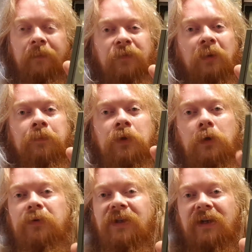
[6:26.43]
The
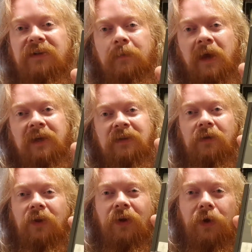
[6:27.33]
music is
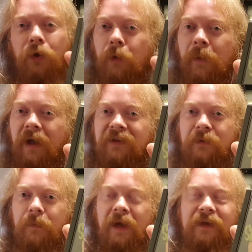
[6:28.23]
amazing. The humour is
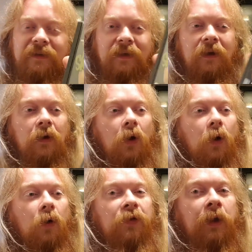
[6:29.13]
amazing.
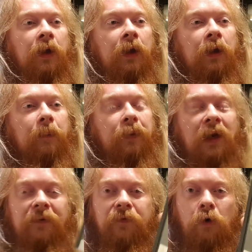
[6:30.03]
The
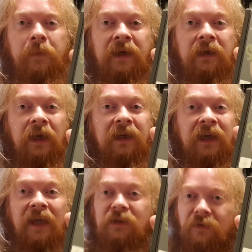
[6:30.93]
platforming
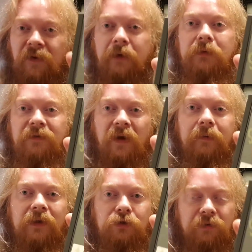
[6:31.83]
gets very,
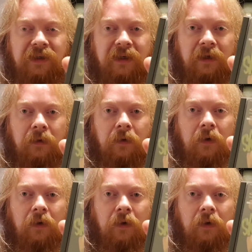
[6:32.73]
very tricky.